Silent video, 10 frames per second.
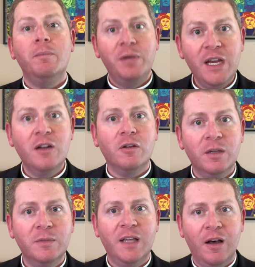Peter
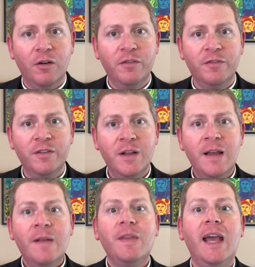himself,
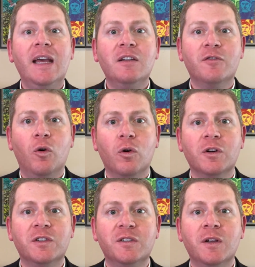and of
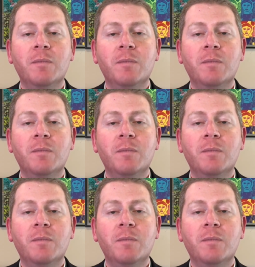course,